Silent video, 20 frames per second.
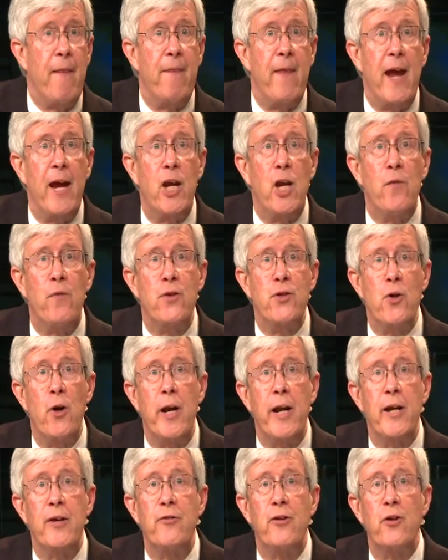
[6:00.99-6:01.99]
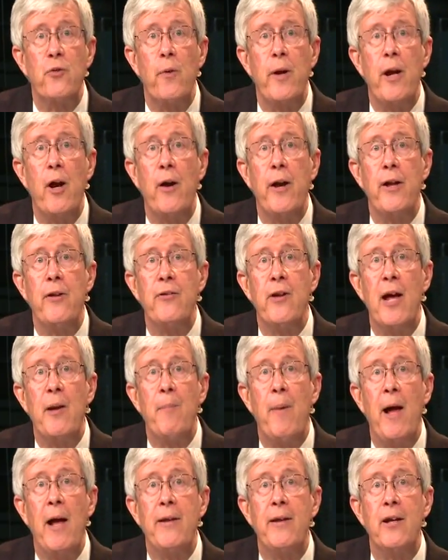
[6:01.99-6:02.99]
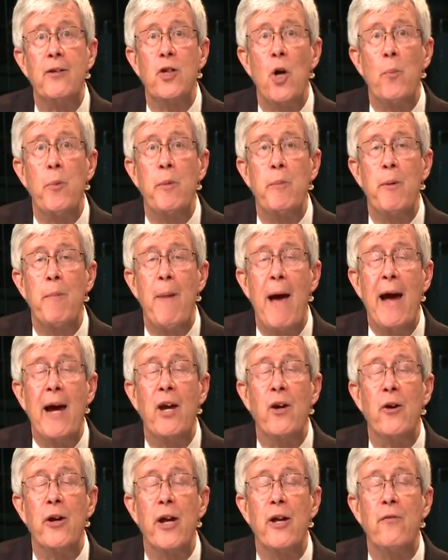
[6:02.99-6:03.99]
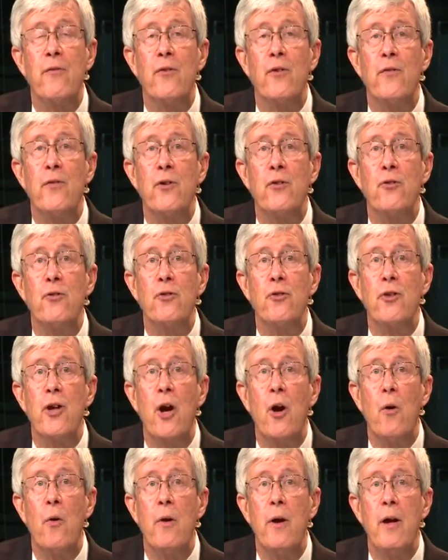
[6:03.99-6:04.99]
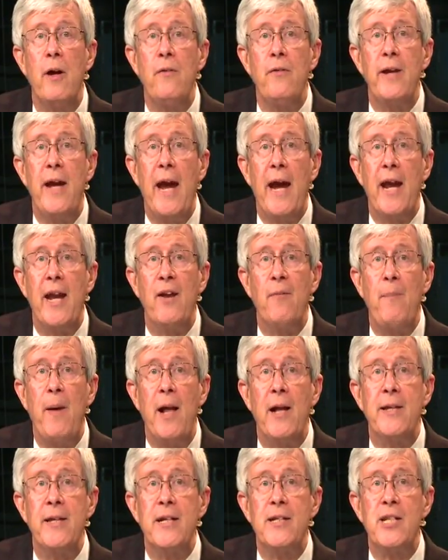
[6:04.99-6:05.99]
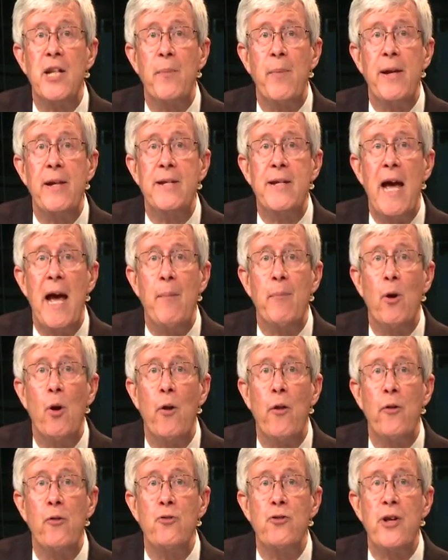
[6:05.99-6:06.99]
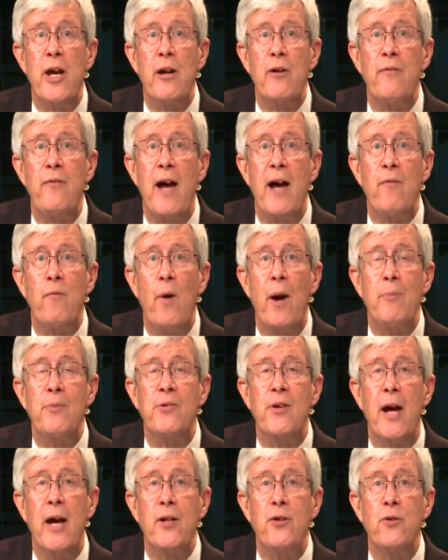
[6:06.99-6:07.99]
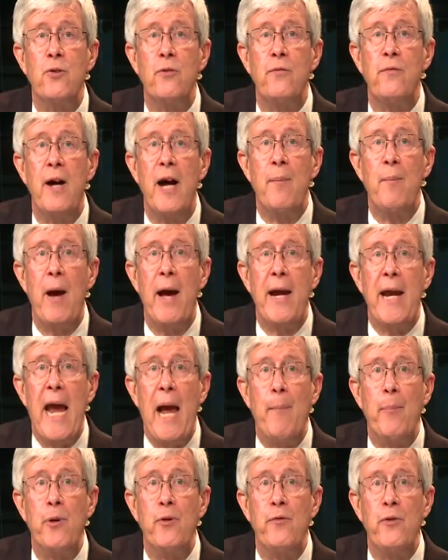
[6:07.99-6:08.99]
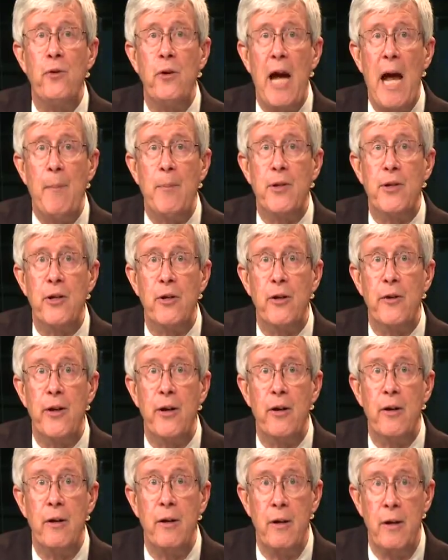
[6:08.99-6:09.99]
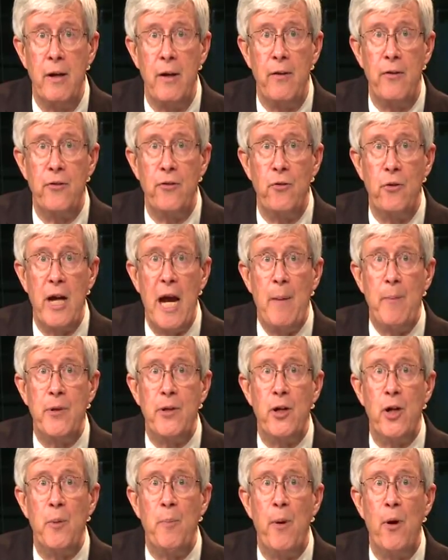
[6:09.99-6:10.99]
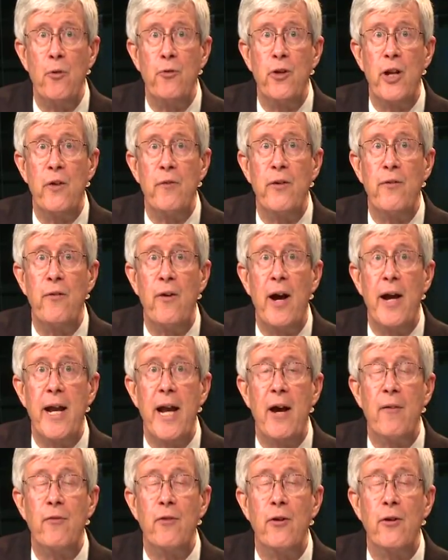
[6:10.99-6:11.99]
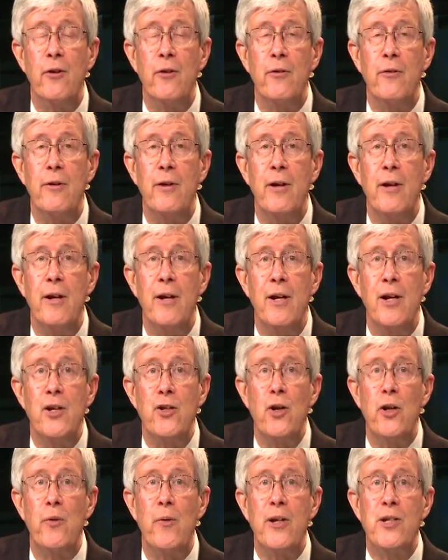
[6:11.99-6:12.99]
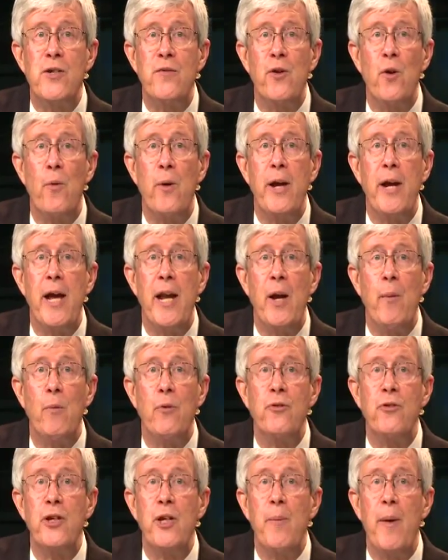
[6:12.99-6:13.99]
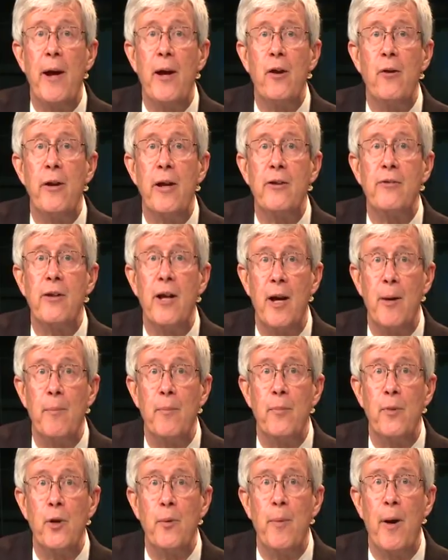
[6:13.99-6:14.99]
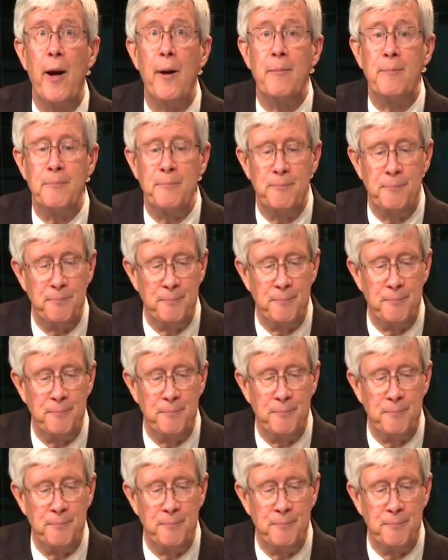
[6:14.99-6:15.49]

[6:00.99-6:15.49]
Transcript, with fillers: And thank you for joining us this week on Inside Politics. Hope you'll be back here again for a future show. If you can't get enough politics in the meantime, go to the News Channel 5 website. You'll find my Capitol View commentary there. There's new commentary posted every Friday afternoon. Enjoy the rest of your weekend, and we'll see you back here next time. Goodbye.